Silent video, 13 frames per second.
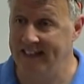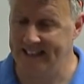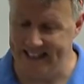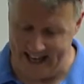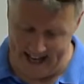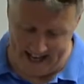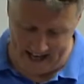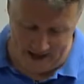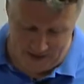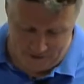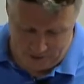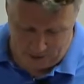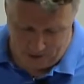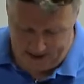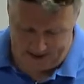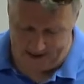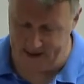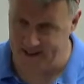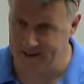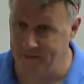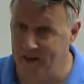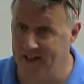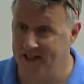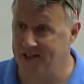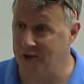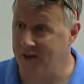at the end of the process.
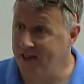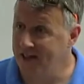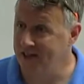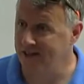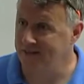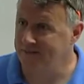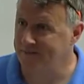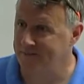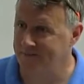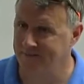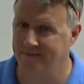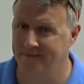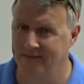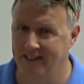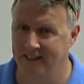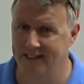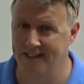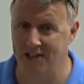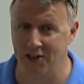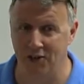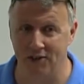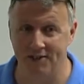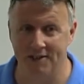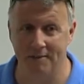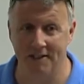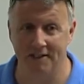So here is the
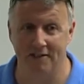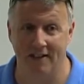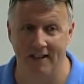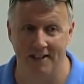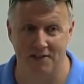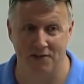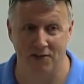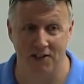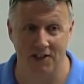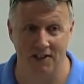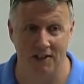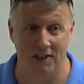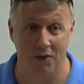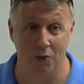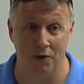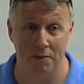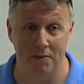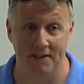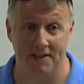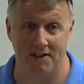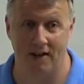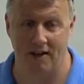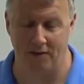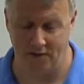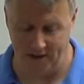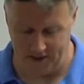ultimate advice for young would-be
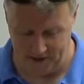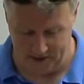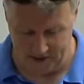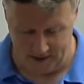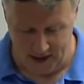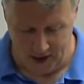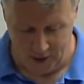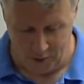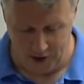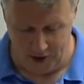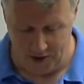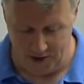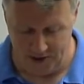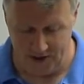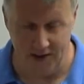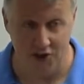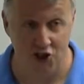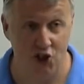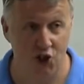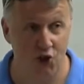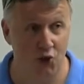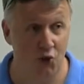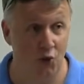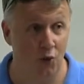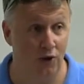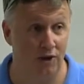startup founders reduced to
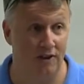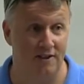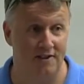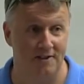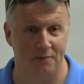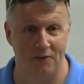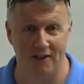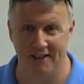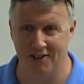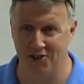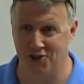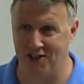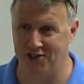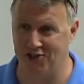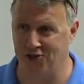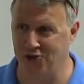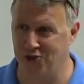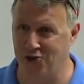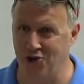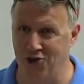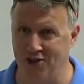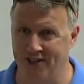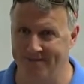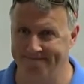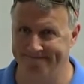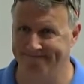two words. Just learn.
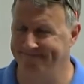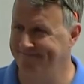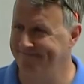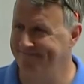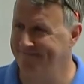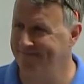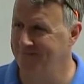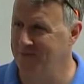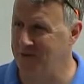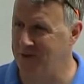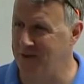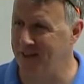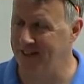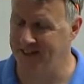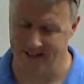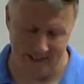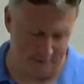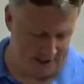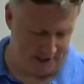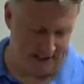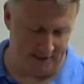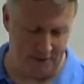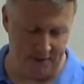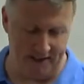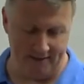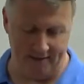All right, how much time
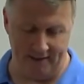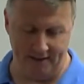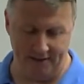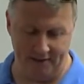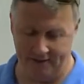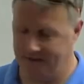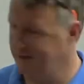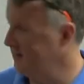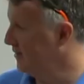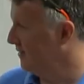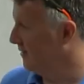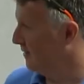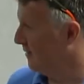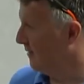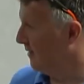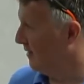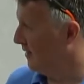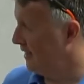do we have left? 18 minutes.